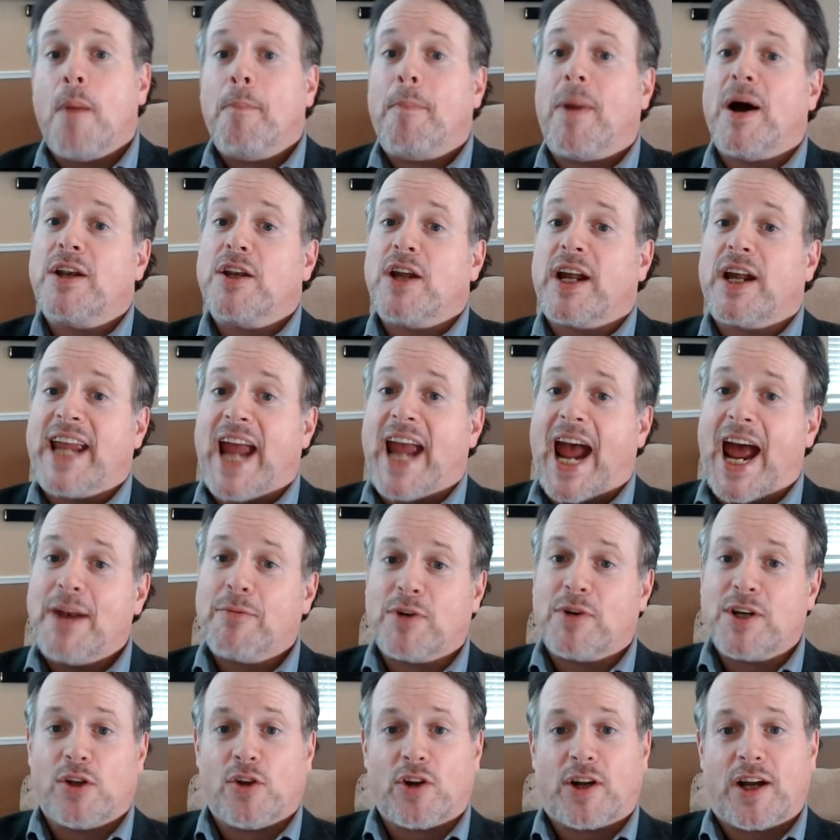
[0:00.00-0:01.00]
But again,
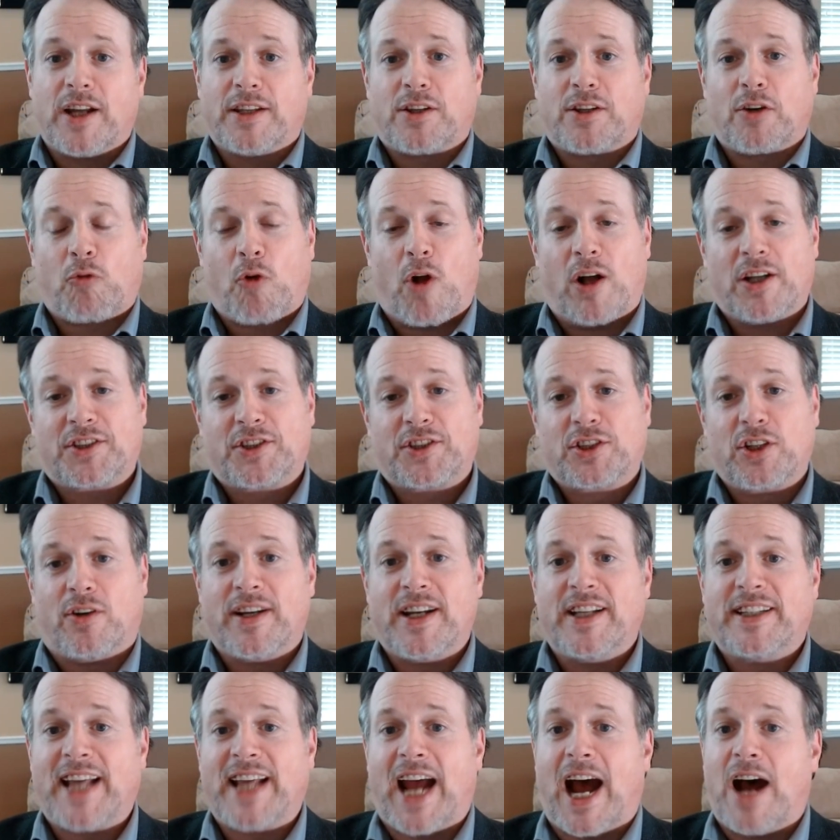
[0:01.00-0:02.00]
when you look at the Russell
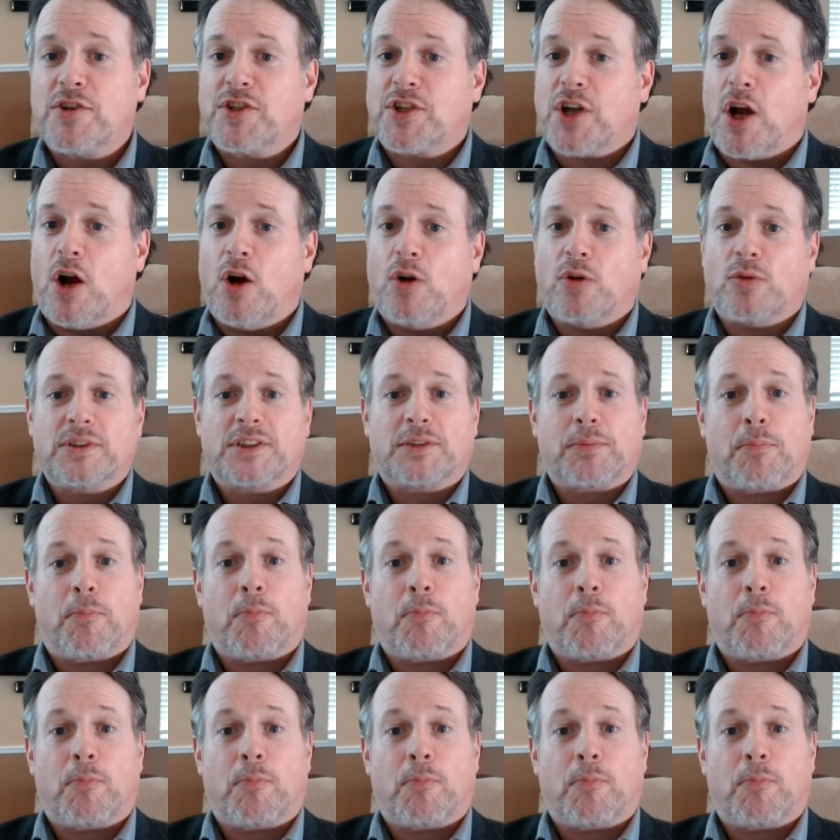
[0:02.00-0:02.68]
and the Dow Jones,